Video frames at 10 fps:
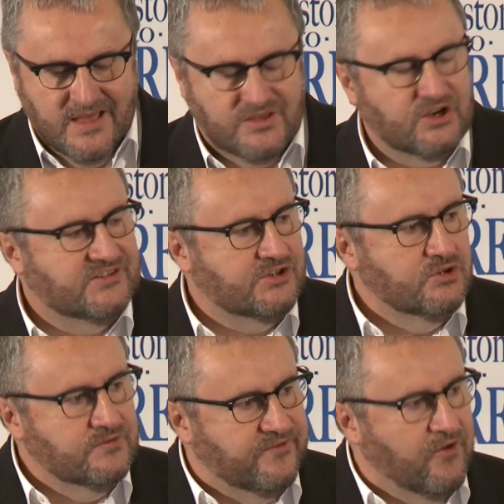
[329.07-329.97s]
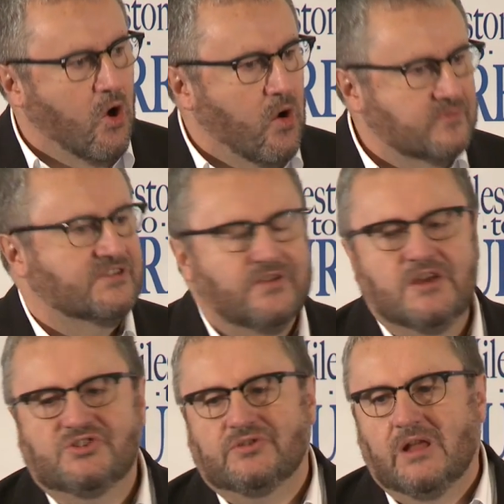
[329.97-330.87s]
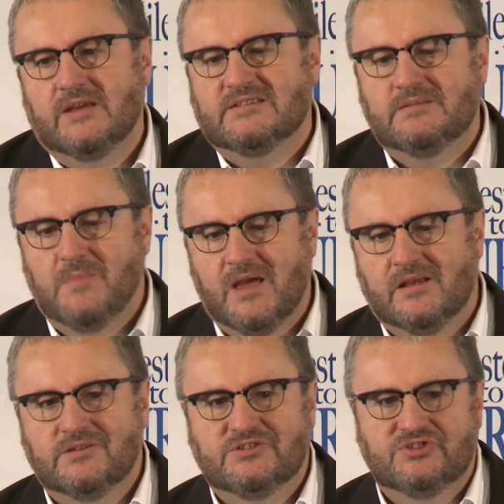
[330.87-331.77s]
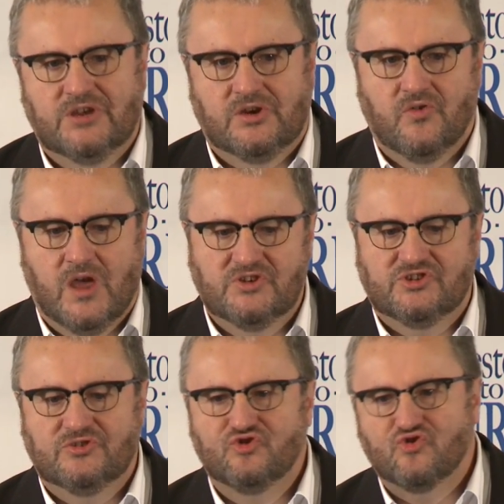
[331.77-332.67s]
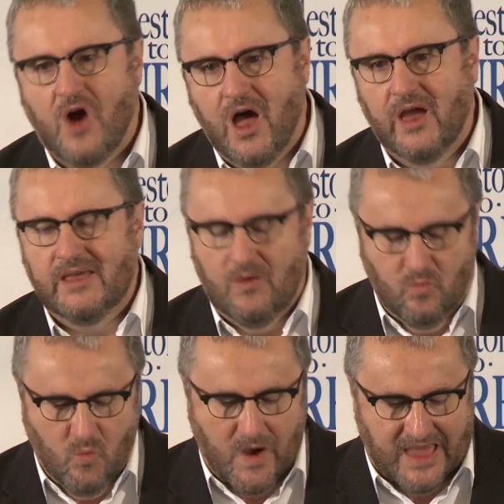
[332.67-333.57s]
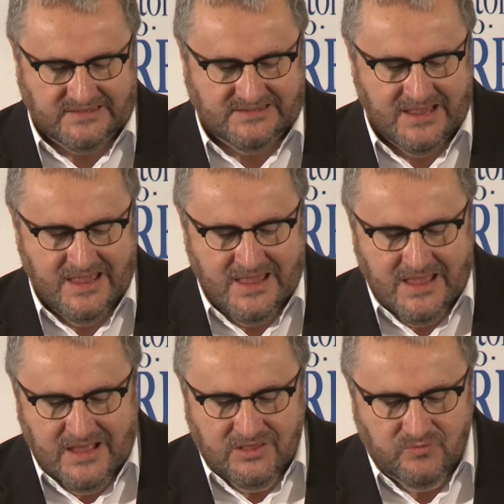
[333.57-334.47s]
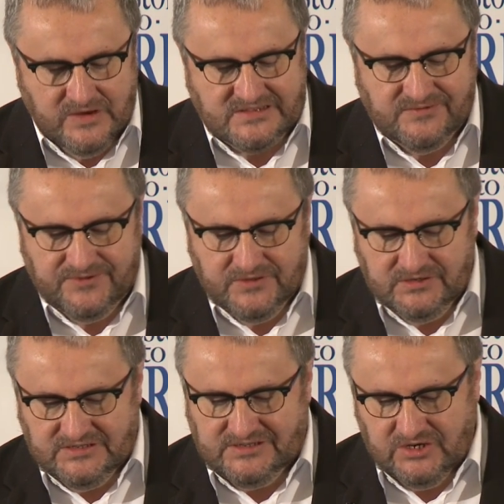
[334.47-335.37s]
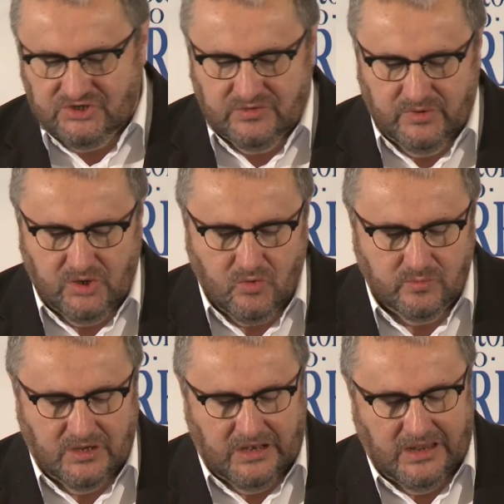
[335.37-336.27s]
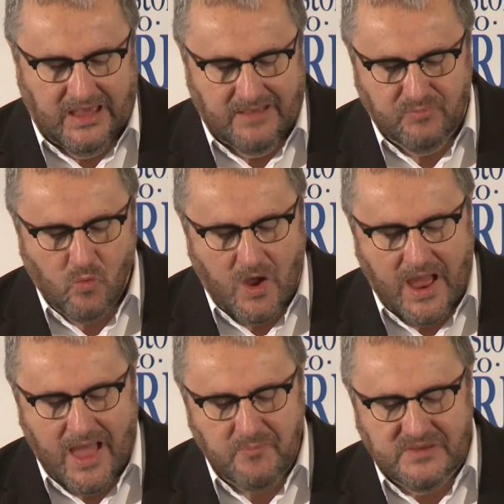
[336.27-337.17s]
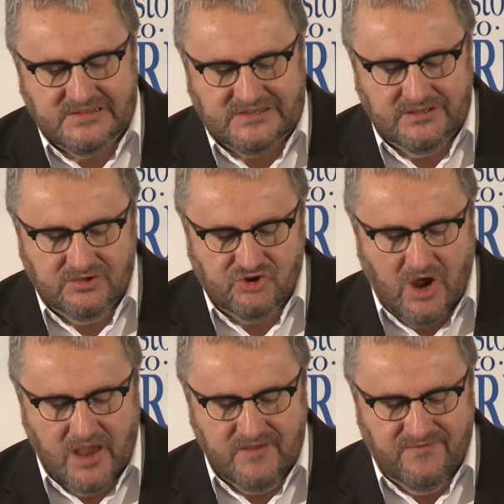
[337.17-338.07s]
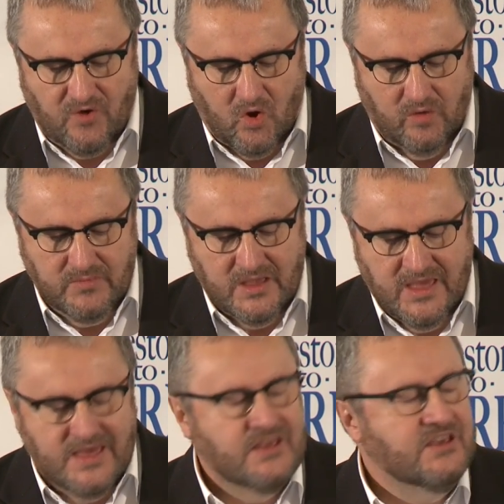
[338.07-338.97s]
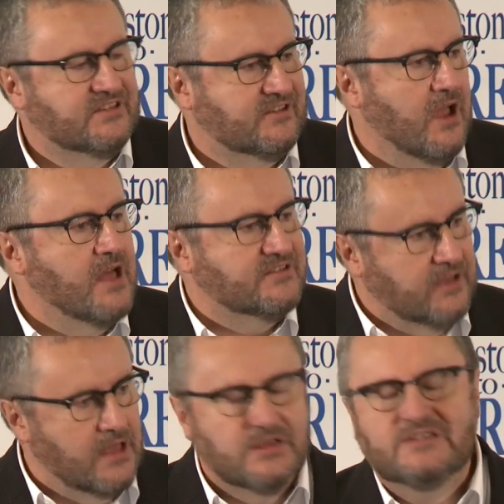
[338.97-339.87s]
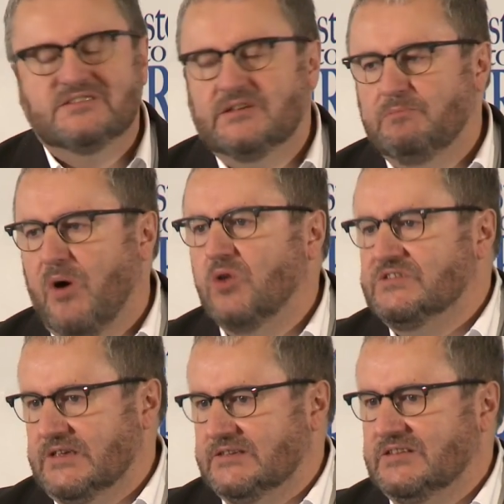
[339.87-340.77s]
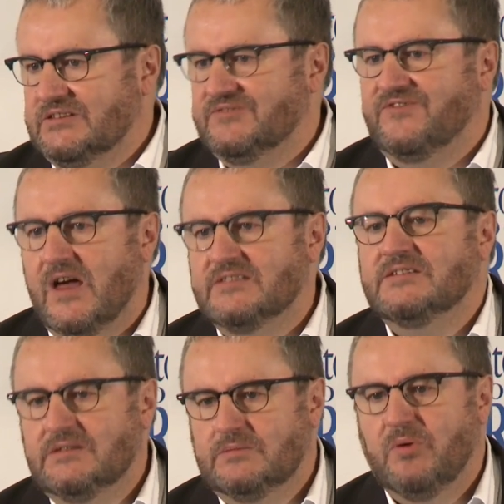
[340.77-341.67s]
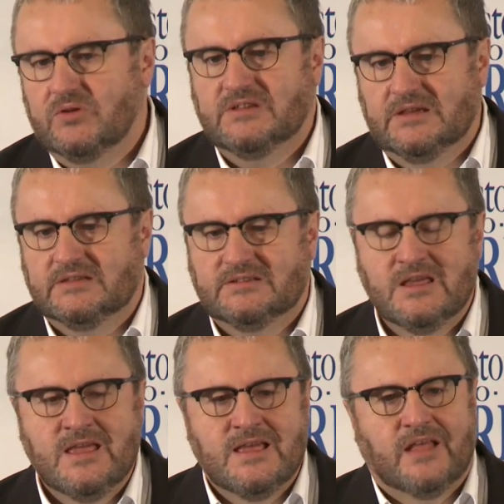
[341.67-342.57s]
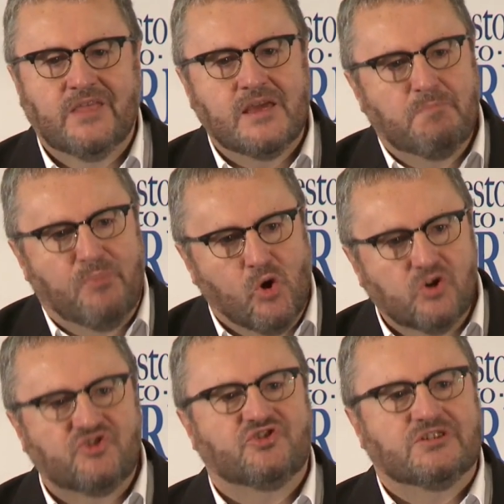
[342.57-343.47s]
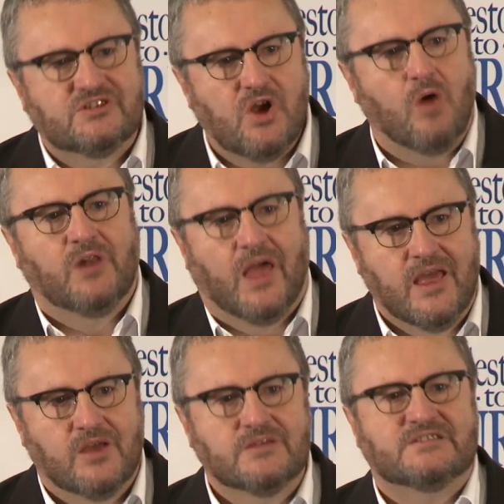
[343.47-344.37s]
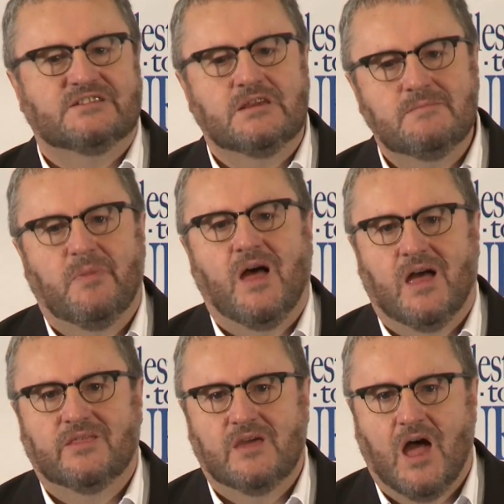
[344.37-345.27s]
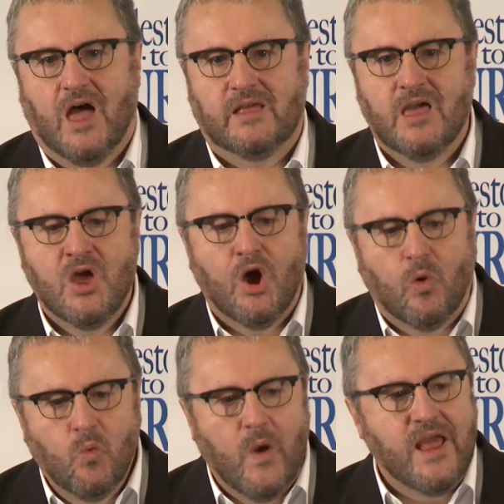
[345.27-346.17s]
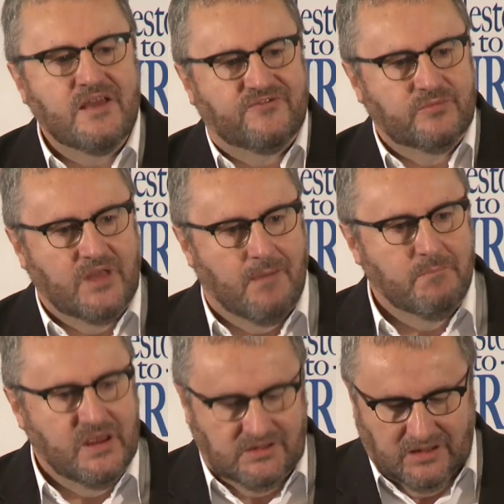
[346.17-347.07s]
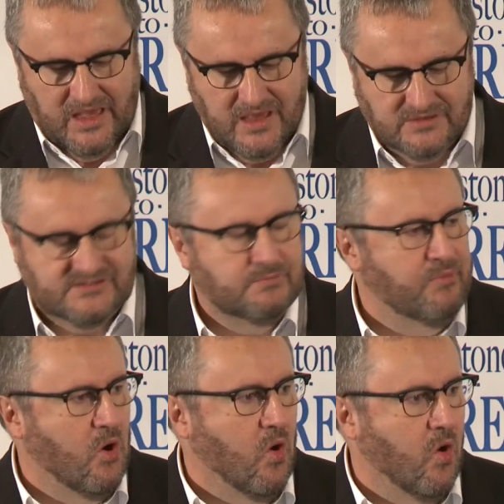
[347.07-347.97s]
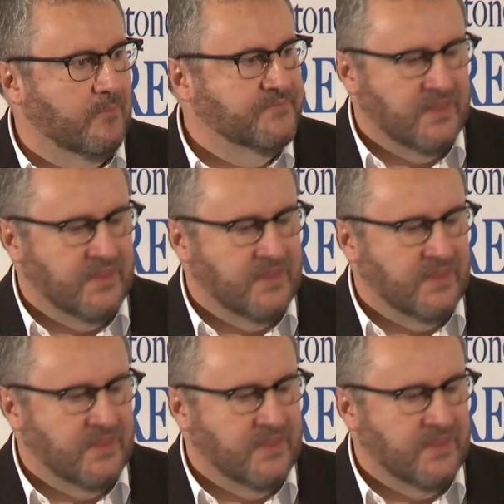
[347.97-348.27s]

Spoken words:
There are two forms of age-related macular degeneration, dry and wet. The reason for the distinction will become clear, but what happens in the dry form, you start to get these deposits, these fatty deposits, and they push the top layer, the seen part of the eye, away from that middle layer support,